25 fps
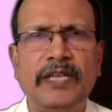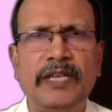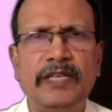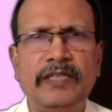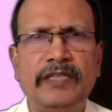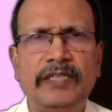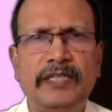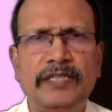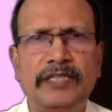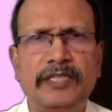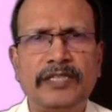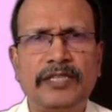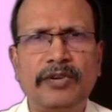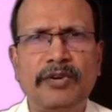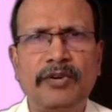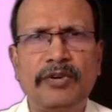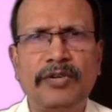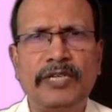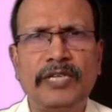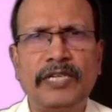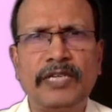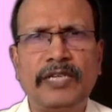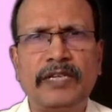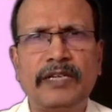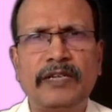the
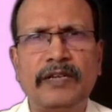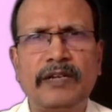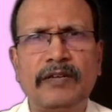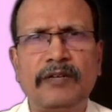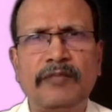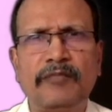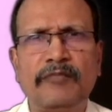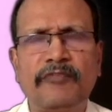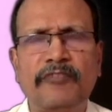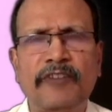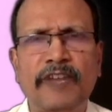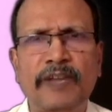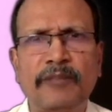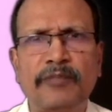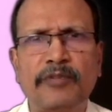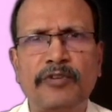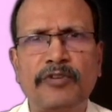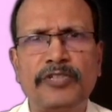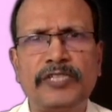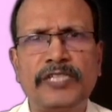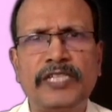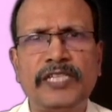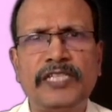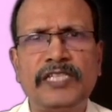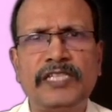cirrhotic
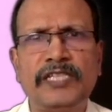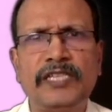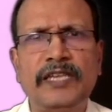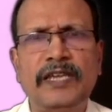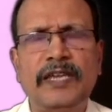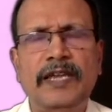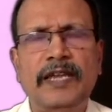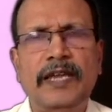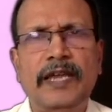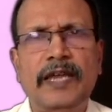fibrosis